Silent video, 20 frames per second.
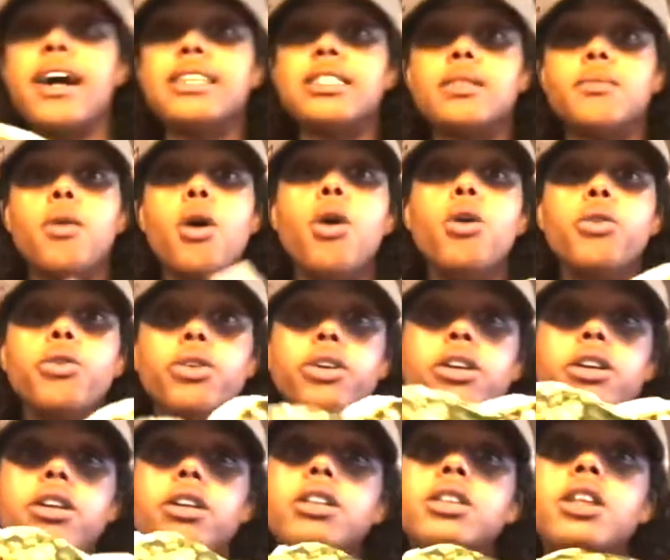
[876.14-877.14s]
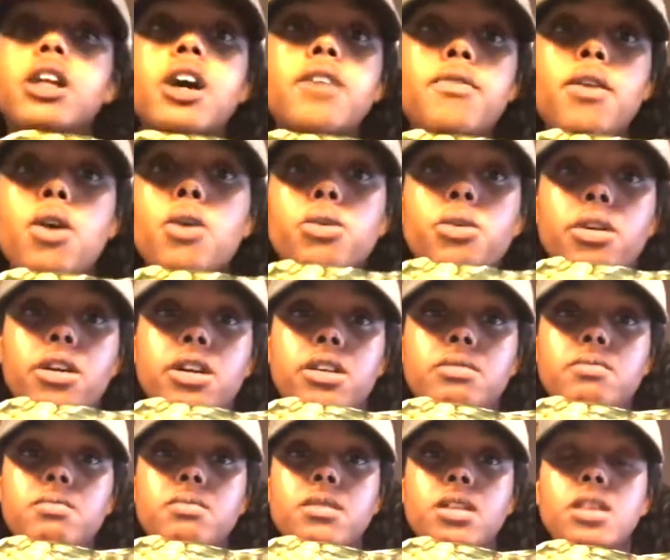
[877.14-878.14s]
got some okra. Love
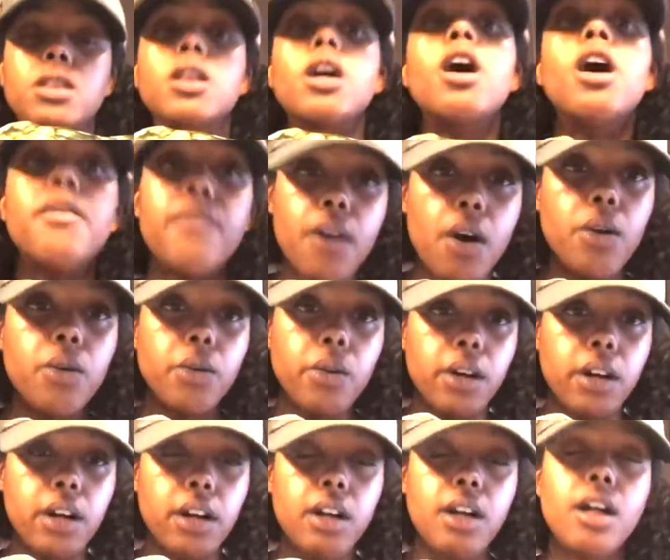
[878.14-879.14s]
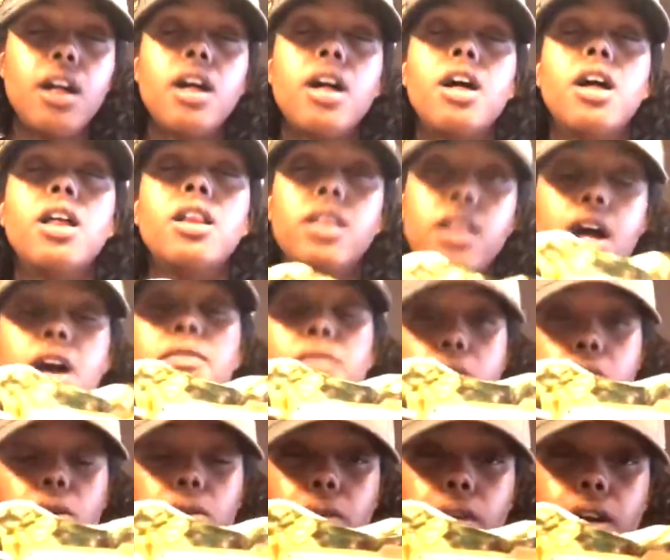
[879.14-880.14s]
okra. Love okra. Love
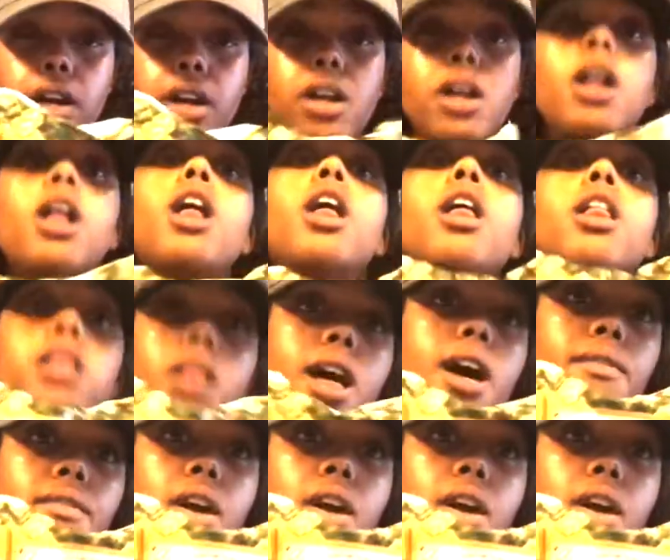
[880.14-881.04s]
okra. Love